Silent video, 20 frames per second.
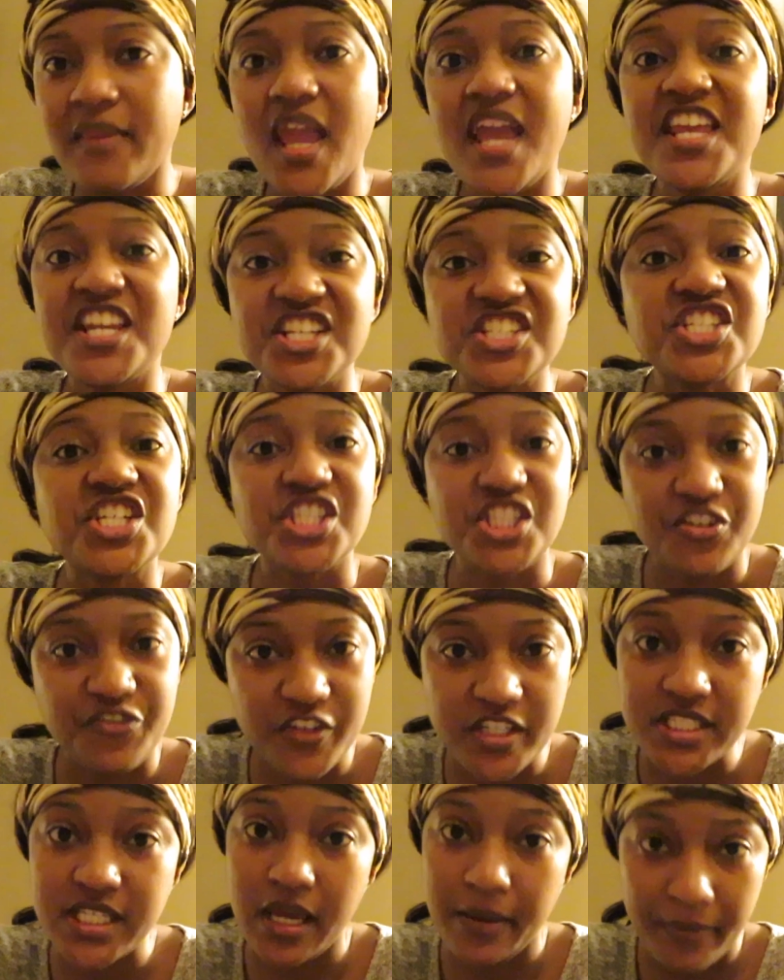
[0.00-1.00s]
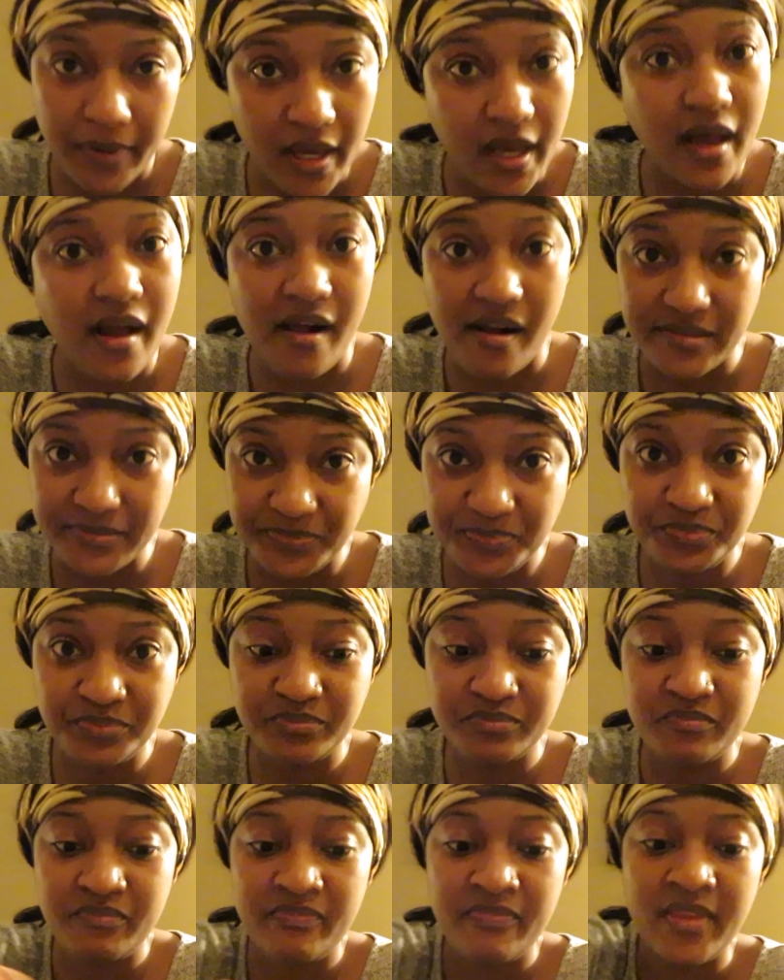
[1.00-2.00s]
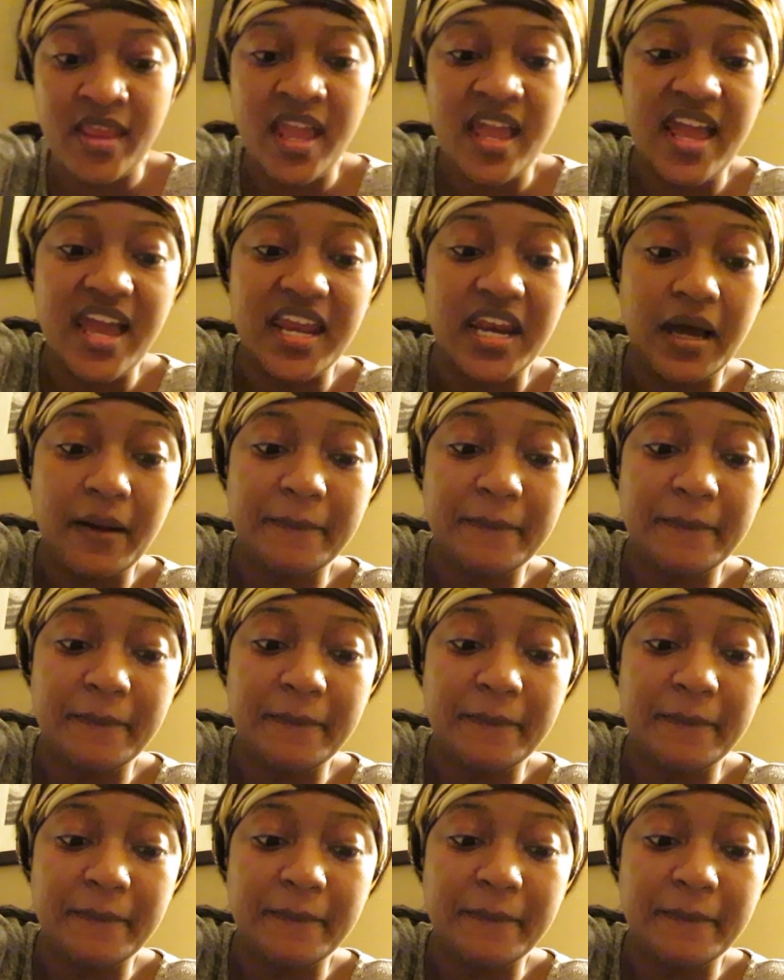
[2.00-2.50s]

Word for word: It is a different type of high. And